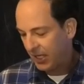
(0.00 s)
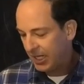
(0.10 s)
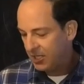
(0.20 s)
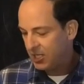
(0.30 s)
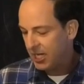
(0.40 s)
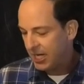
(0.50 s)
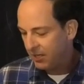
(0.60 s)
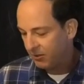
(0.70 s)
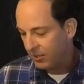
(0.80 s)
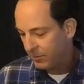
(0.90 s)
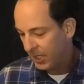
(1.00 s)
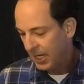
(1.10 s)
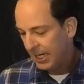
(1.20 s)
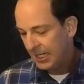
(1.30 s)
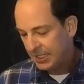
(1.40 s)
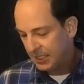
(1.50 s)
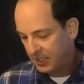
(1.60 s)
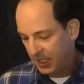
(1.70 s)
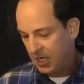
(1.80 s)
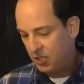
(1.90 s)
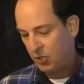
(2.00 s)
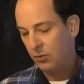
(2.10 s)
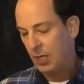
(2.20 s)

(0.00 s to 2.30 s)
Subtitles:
each year group is essential,